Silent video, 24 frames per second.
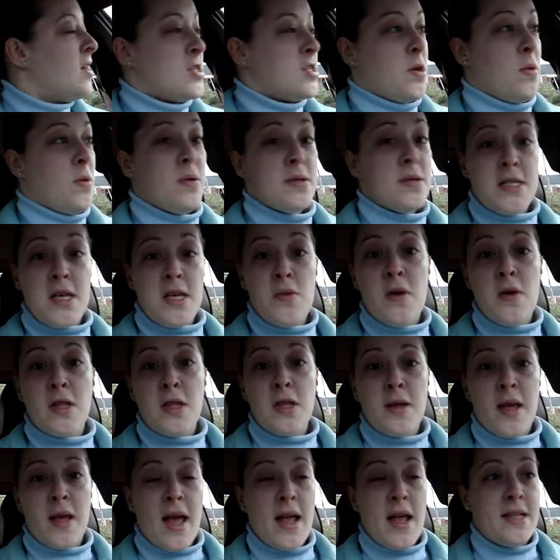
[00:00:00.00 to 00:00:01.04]
So we'll see what
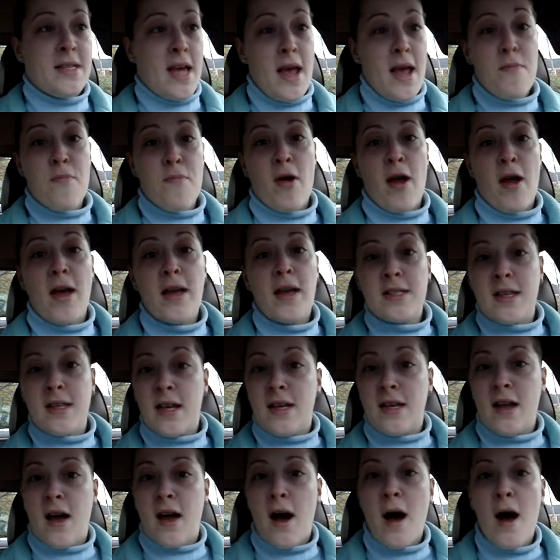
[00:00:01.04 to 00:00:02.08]
the day brings
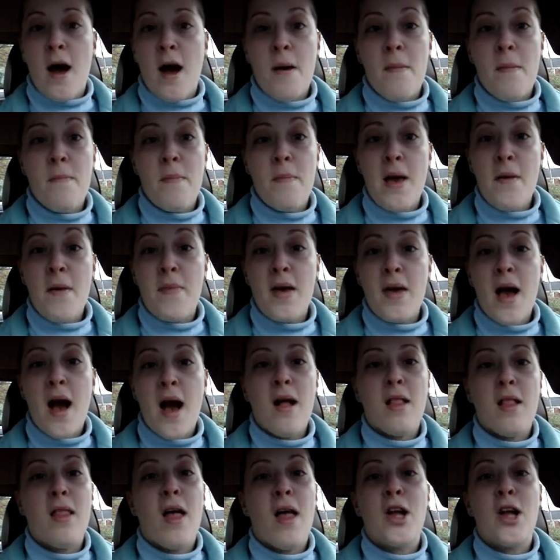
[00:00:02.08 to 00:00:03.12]
and uh, maybe
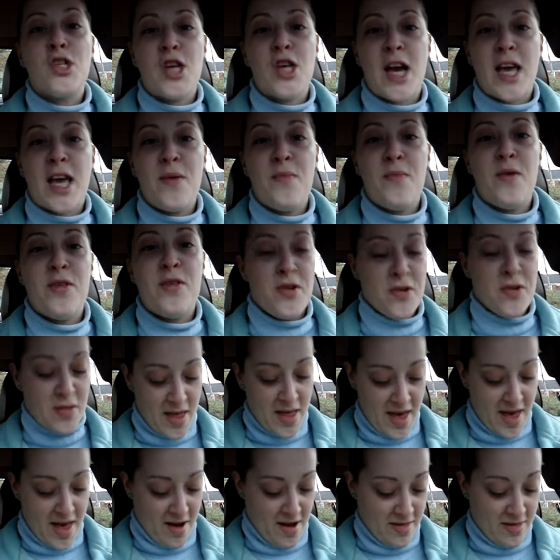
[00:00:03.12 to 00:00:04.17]
I'll uh, check in with you
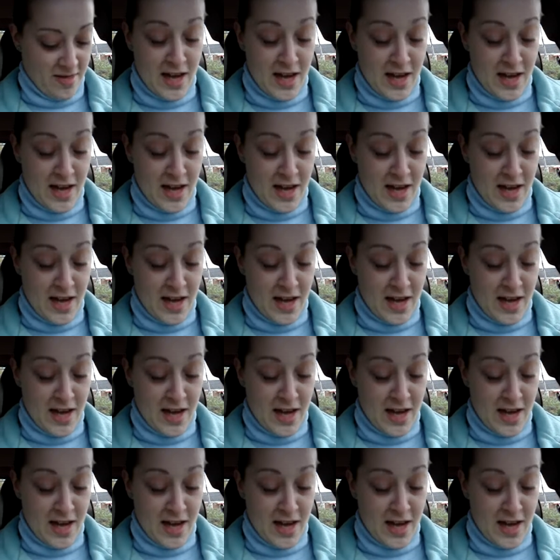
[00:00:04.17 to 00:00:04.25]
later.